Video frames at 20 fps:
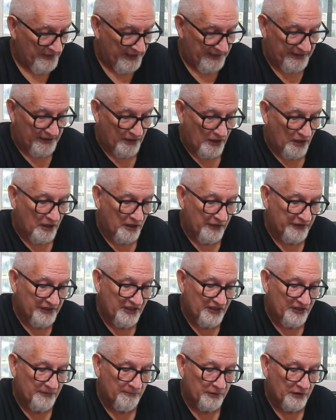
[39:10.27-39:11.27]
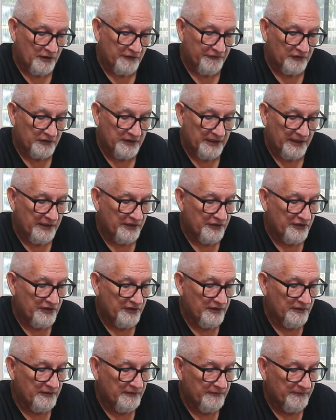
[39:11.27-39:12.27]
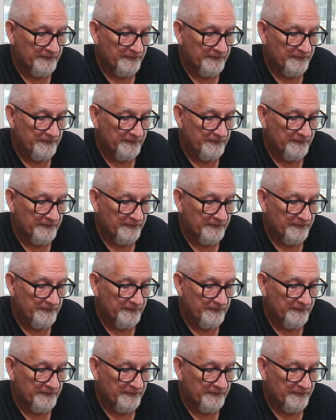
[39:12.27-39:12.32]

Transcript: and then all these beautiful cards.